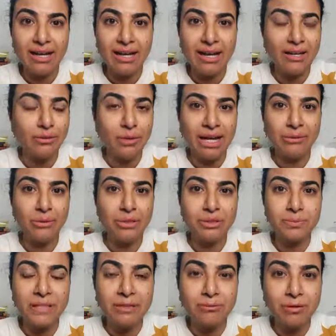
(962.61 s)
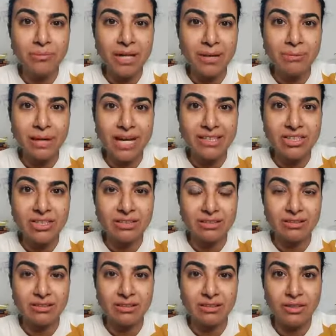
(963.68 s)
And we speak from our
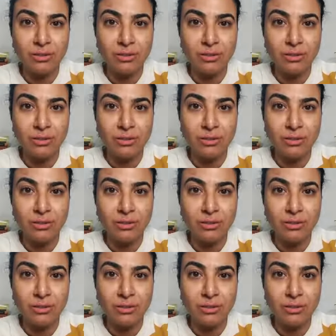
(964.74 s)
passion.